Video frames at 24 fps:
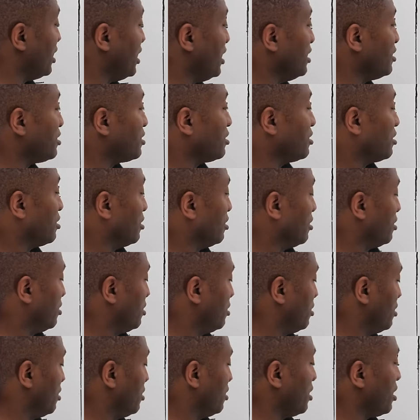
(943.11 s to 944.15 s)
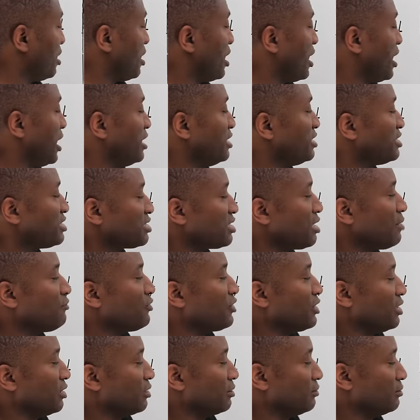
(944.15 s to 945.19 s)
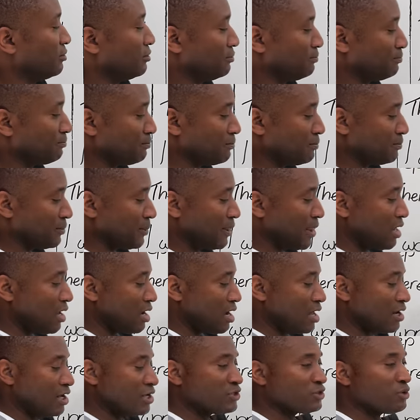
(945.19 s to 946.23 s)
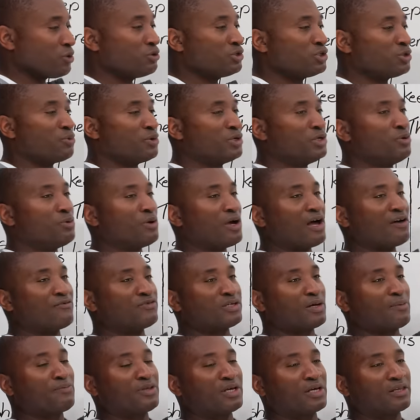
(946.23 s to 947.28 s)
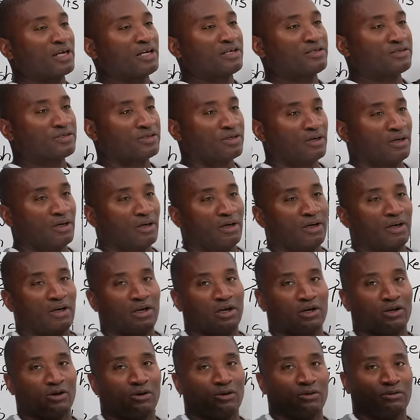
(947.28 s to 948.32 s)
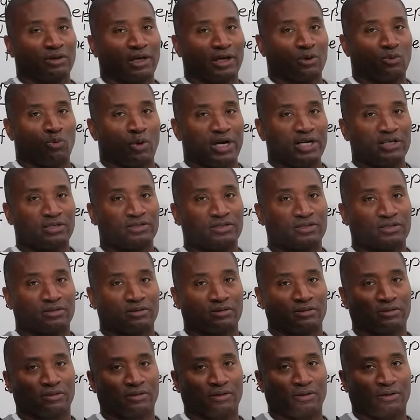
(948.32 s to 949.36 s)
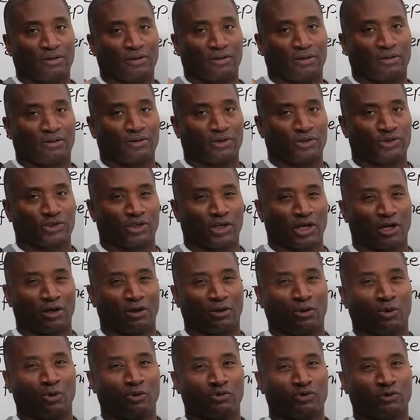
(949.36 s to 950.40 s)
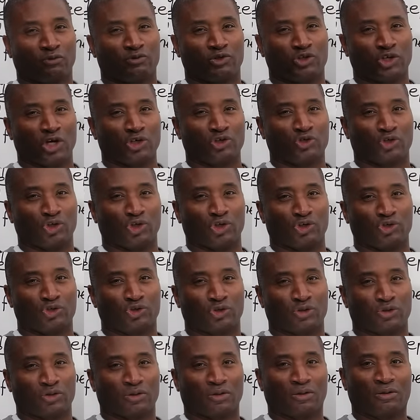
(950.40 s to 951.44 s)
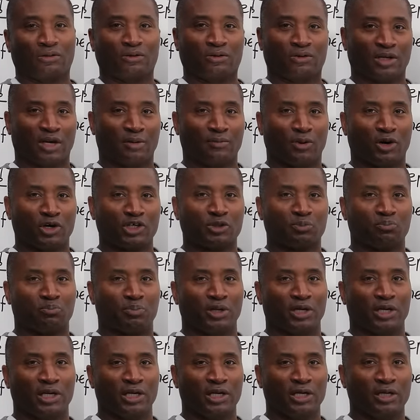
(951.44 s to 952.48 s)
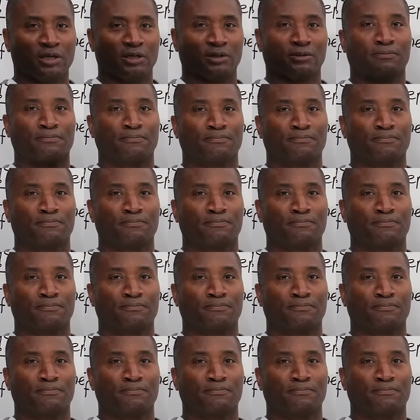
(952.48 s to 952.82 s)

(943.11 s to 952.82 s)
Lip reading: eat a something. And I told you when you have something that's, you know, like weights, the scales of justice, they must be